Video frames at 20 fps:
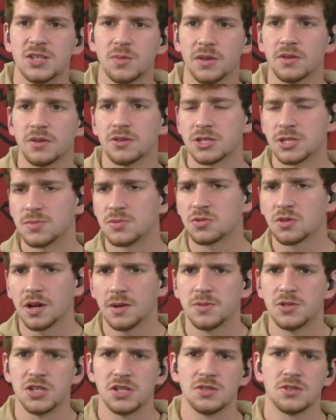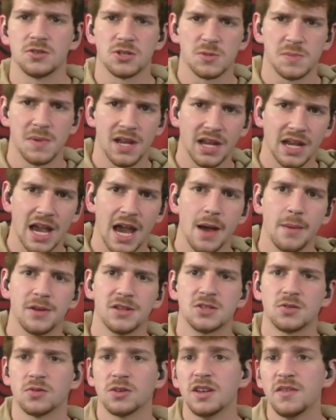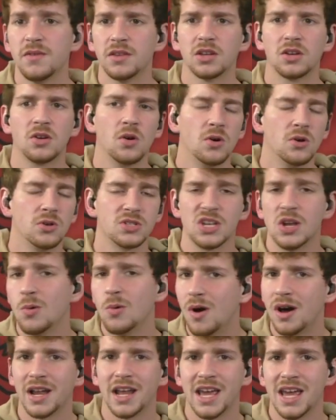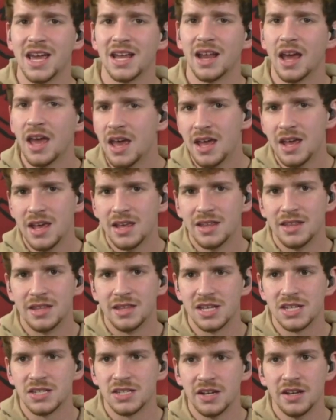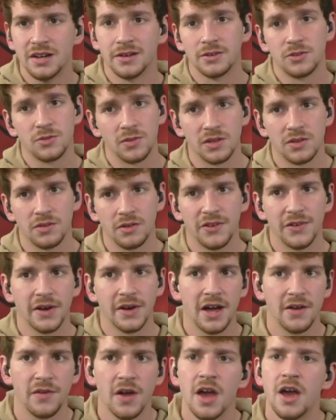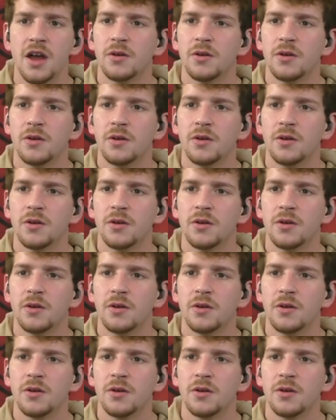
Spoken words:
whether it's subscriptions, your spending habits, or even the goals you want to hit this year, 2025.